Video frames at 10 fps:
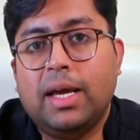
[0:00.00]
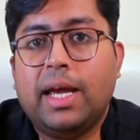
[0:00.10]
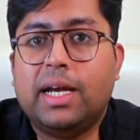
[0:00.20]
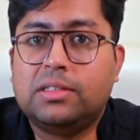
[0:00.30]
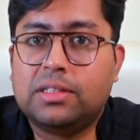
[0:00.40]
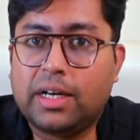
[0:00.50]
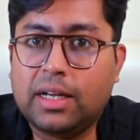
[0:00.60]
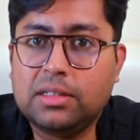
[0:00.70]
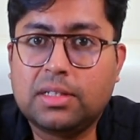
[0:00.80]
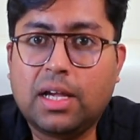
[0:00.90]
it
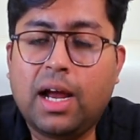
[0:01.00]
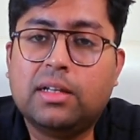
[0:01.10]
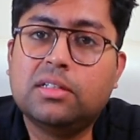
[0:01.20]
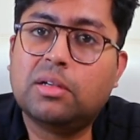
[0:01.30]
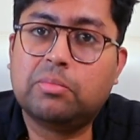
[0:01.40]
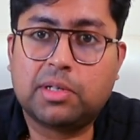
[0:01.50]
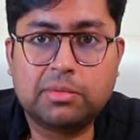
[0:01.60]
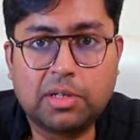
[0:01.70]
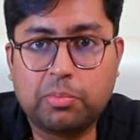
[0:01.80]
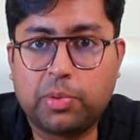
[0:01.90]
shrinks and the
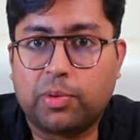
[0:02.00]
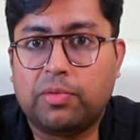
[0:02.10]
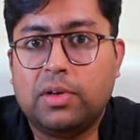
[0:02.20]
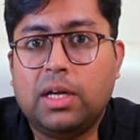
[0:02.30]
symptoms improve.